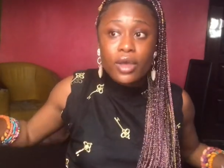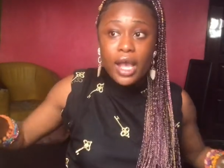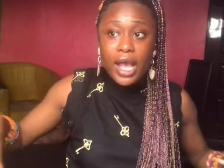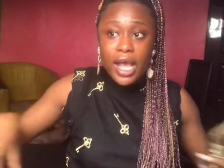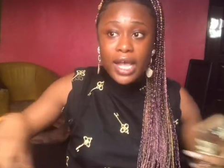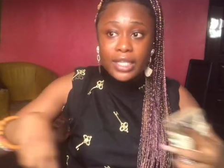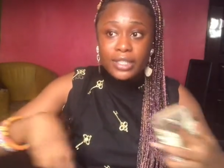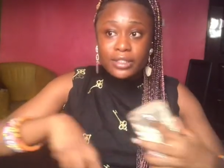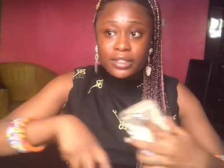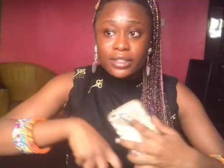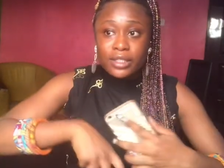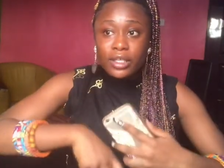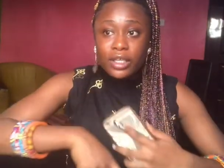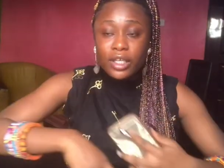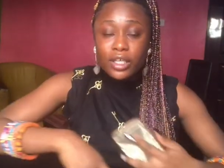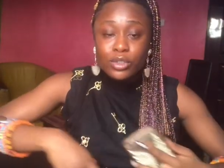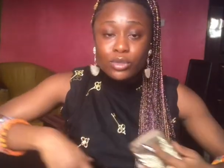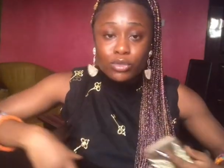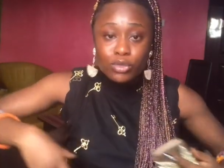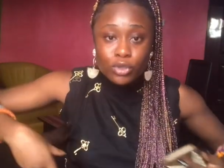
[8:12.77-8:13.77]
and
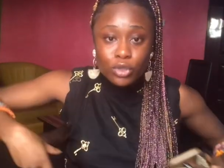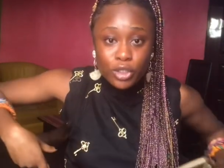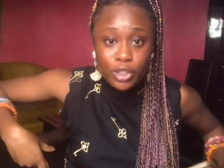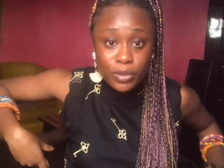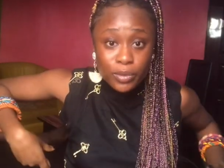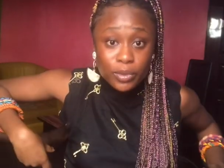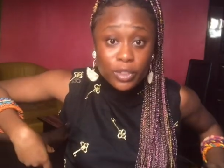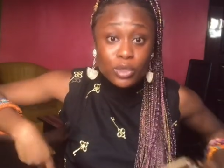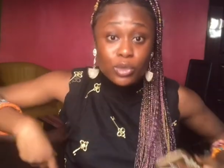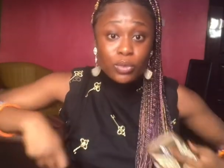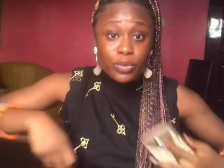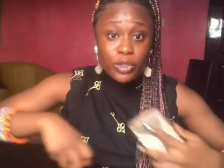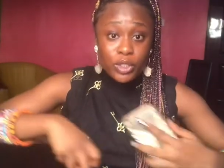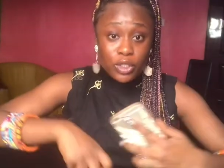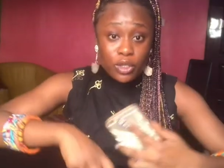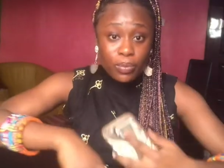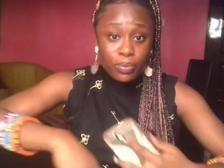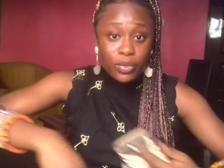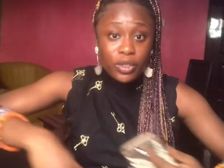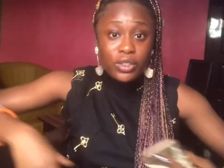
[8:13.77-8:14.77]
it will be
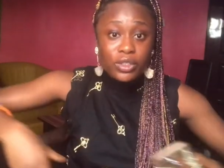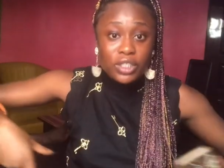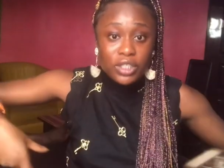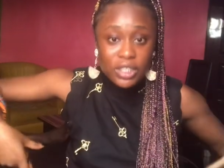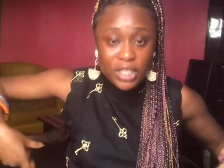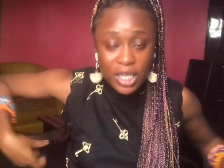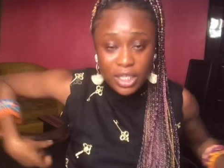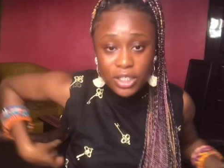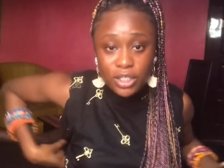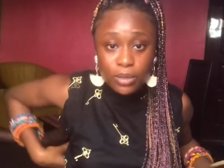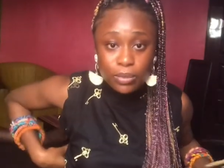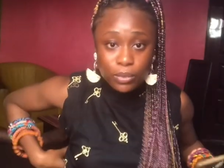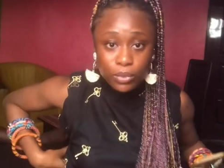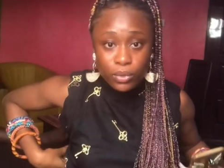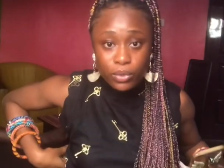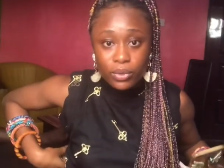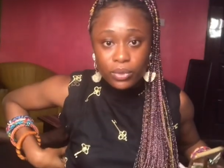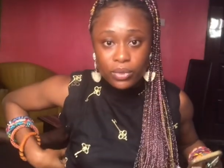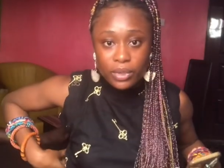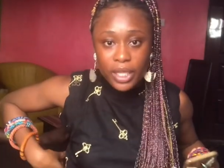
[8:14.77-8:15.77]
something
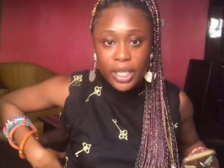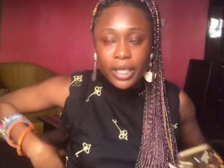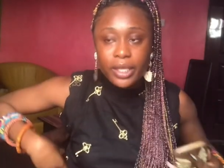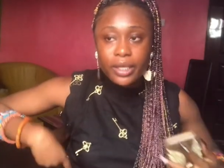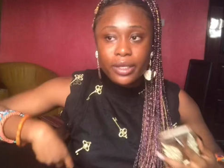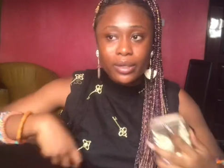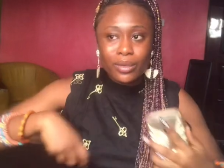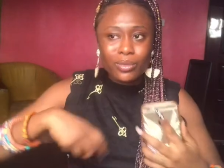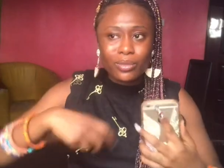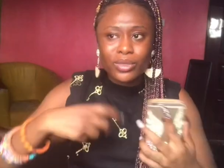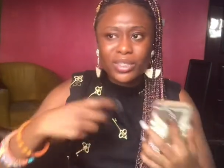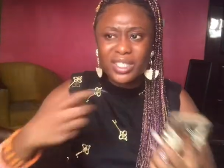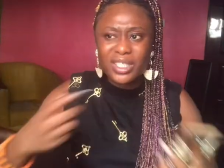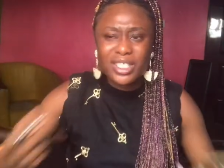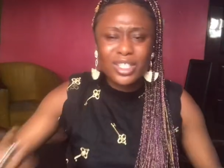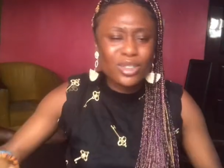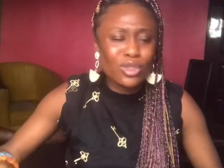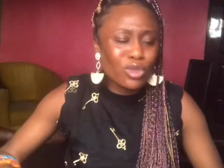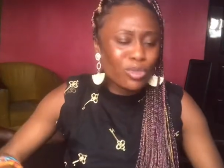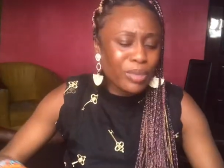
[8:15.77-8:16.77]
detachable. Like, we
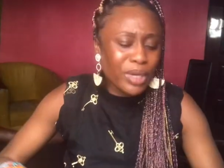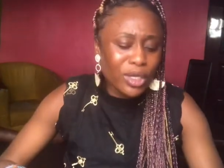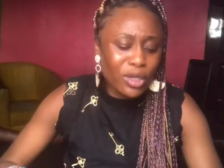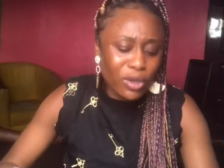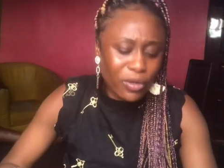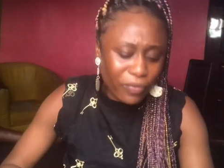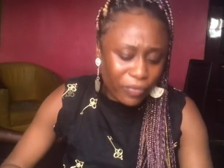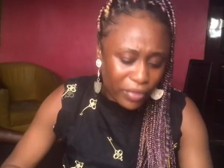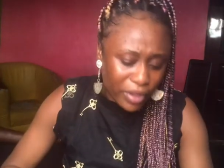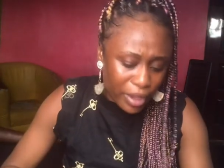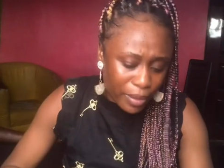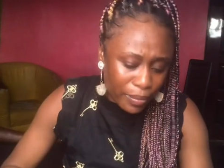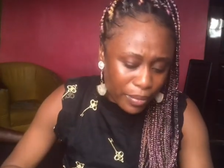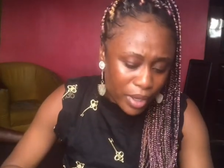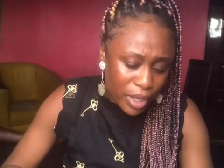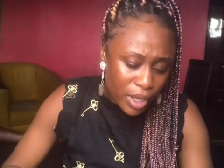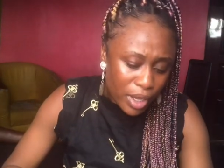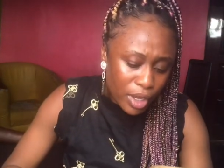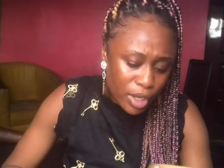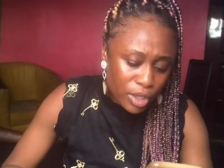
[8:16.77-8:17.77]
see so many of them.
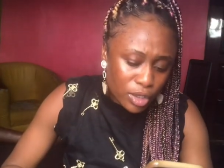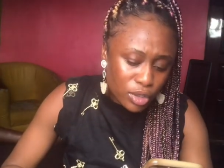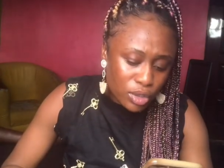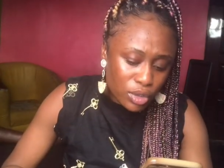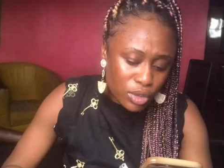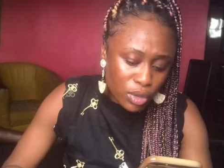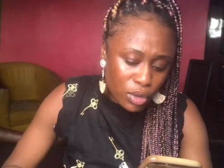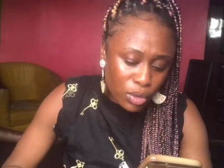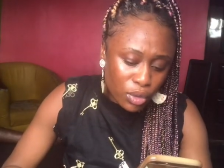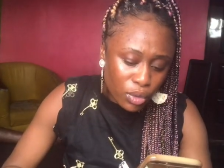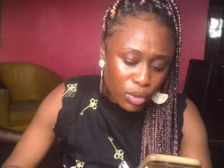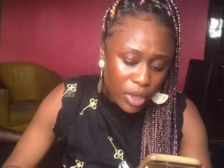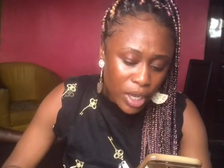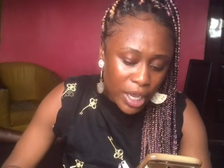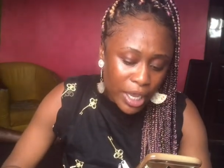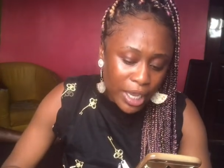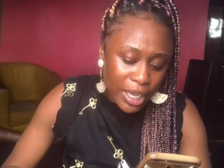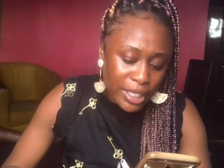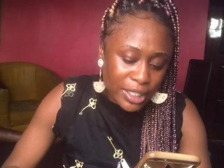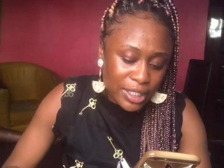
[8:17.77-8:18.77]
So
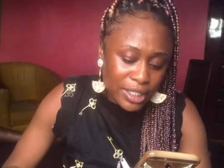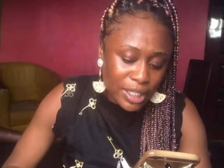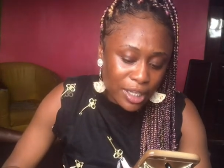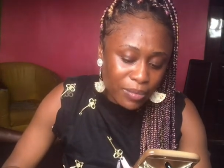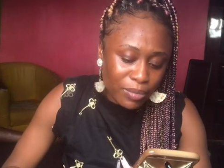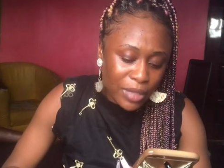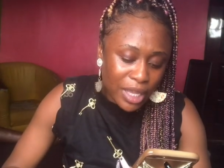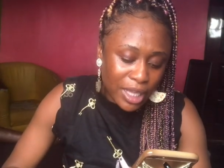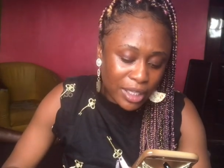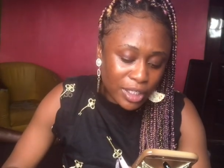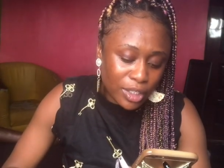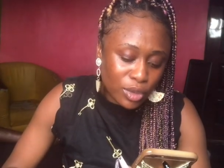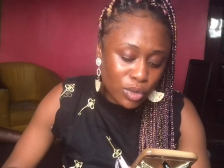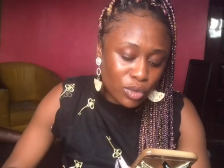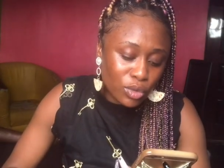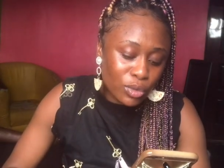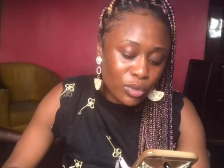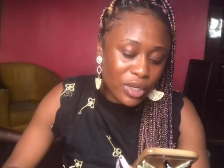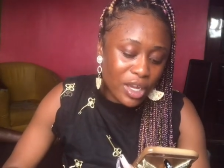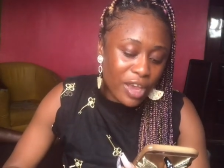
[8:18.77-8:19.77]
it seems that it
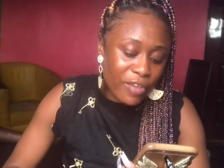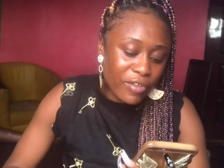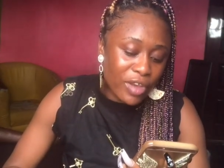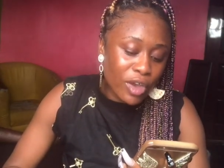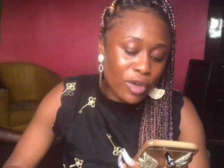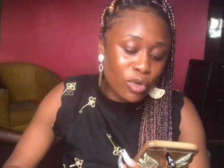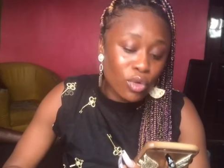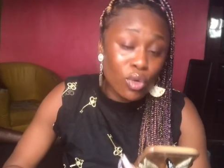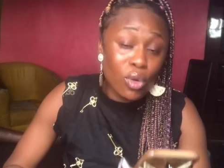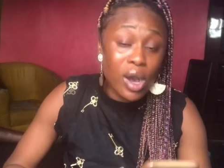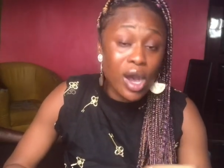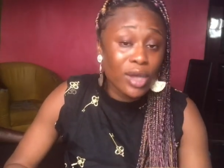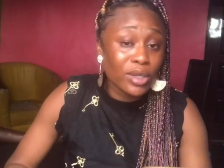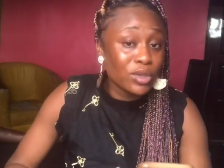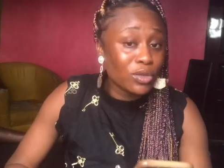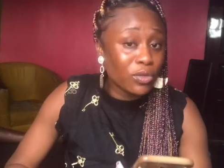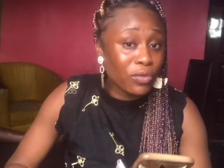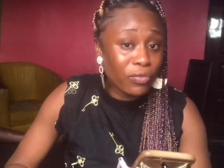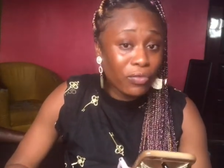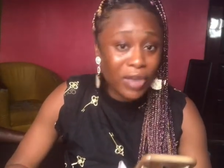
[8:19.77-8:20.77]
will never go
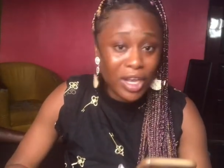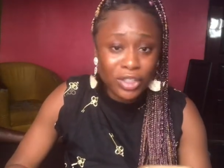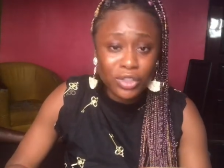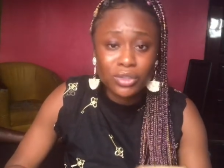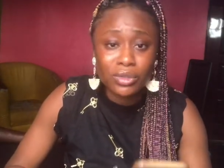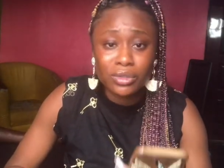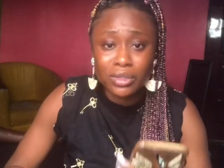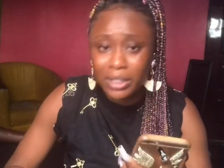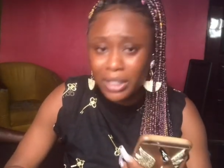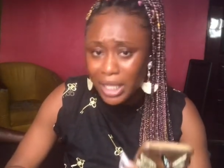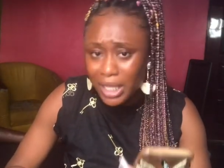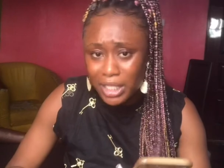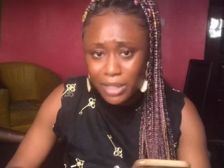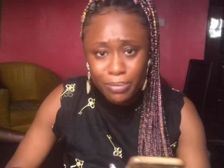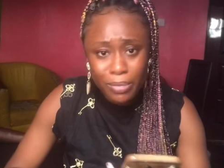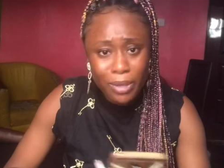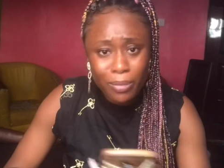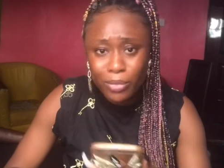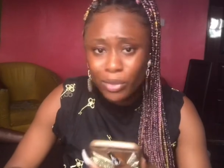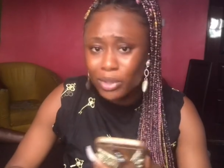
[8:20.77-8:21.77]
out of fashion. Yes,
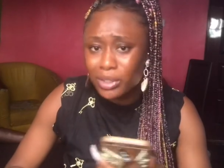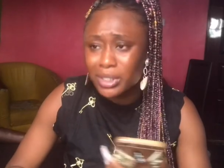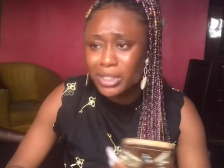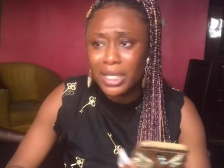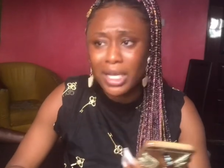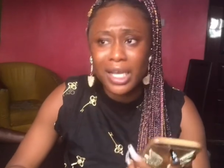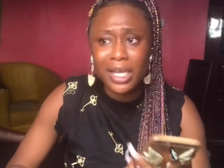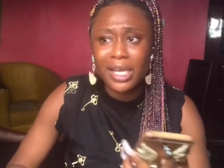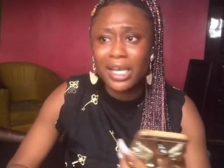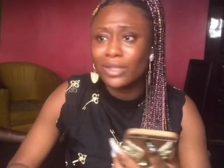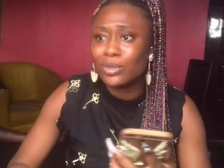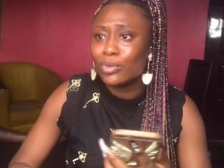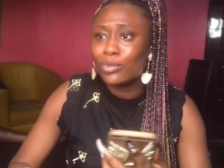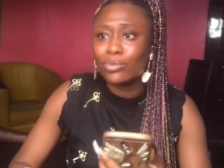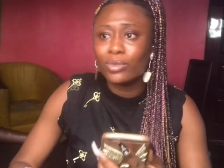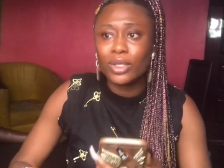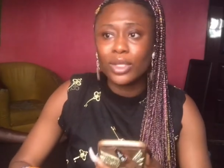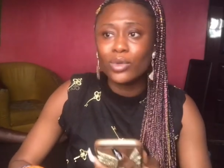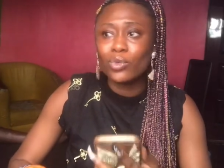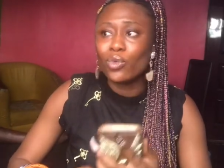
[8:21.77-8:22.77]
peplum style I
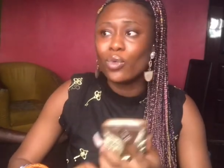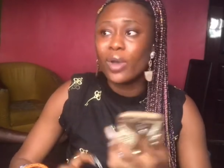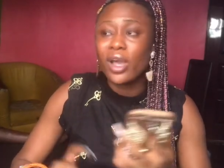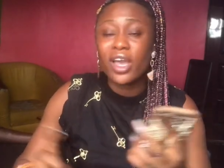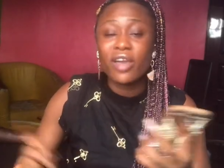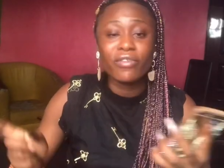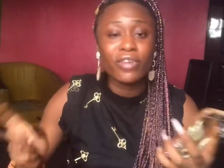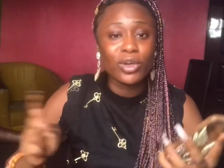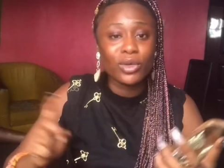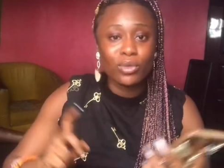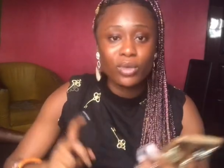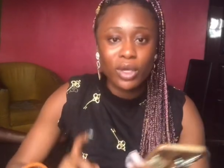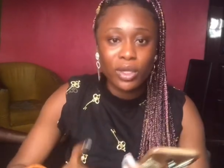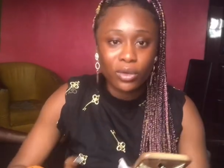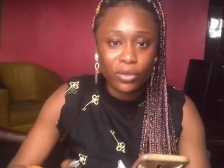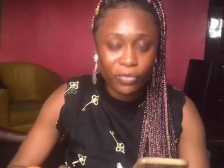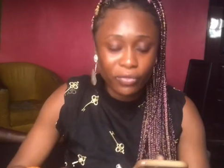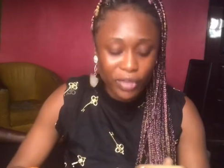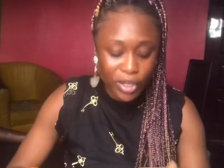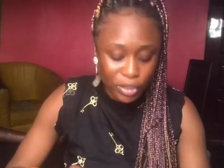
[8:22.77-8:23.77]
don't think will ever go out
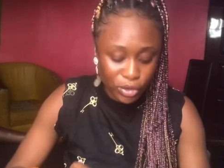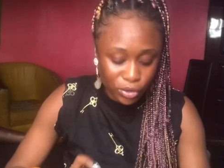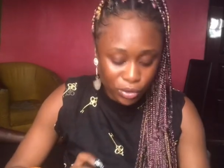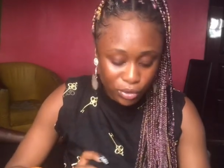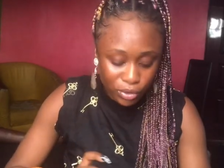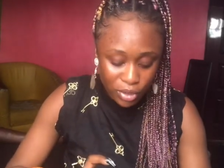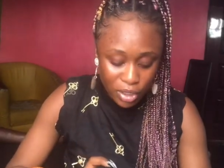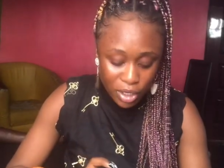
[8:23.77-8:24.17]
of fashion,